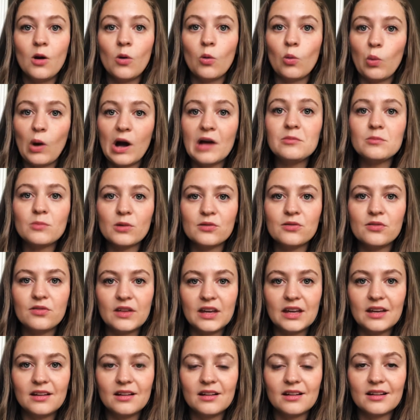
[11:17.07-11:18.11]
One more
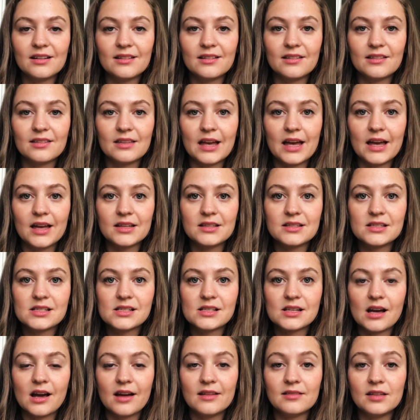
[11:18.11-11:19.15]
thing that
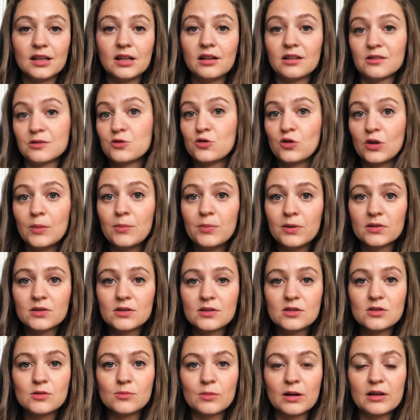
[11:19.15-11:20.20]
I think contributes
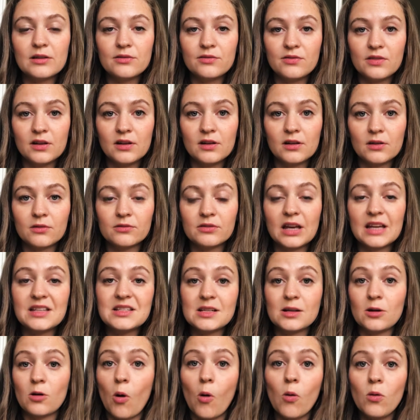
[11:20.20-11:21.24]
to my fear of
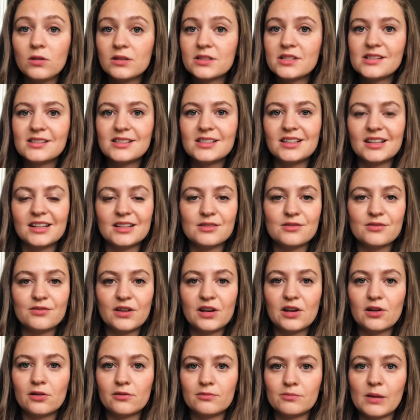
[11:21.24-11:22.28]
getting older and
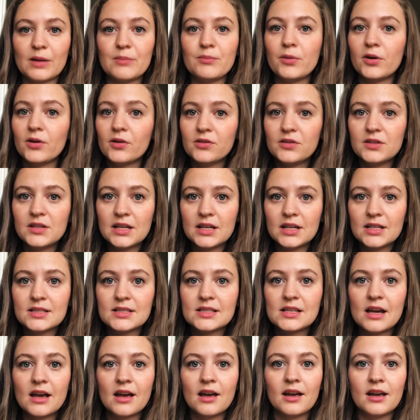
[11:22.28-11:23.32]
fear of my
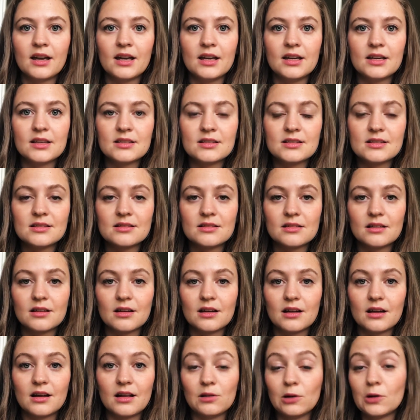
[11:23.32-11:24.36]
birthdays is
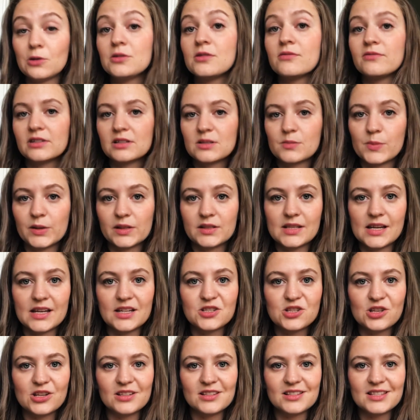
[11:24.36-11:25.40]
a lot of
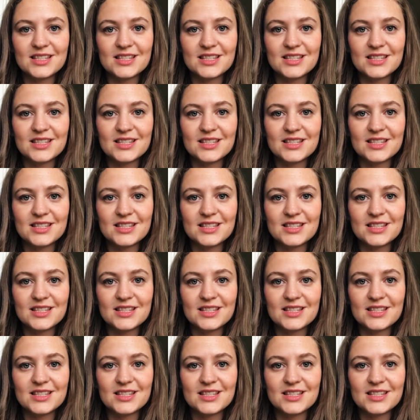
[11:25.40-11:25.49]
expectations.